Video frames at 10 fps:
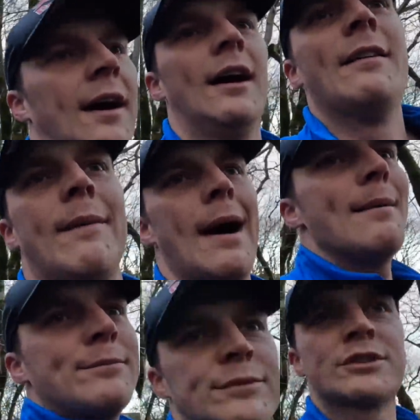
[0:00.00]

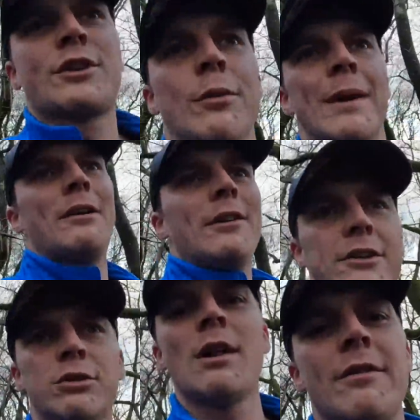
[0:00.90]
I'm just coming out
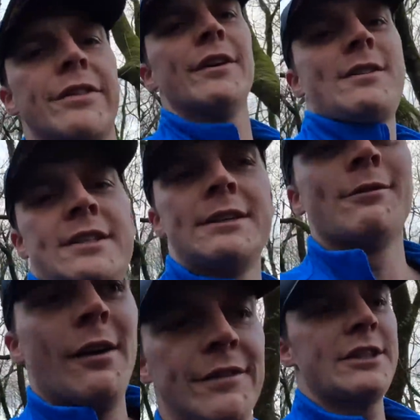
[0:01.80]
at 12 or
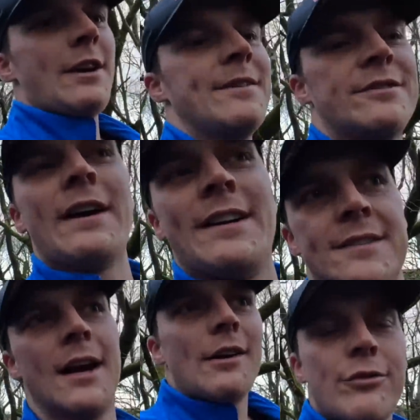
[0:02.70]
13, wherever Jamie's van
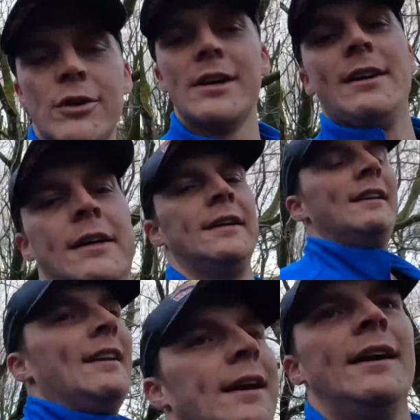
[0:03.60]
is, halfway.
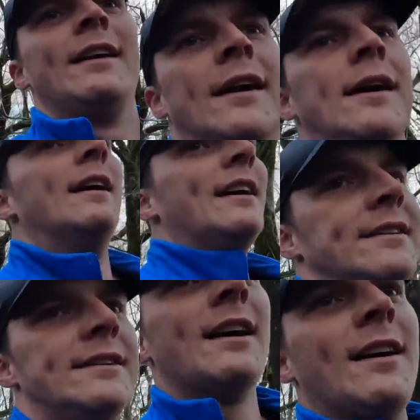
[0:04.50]
And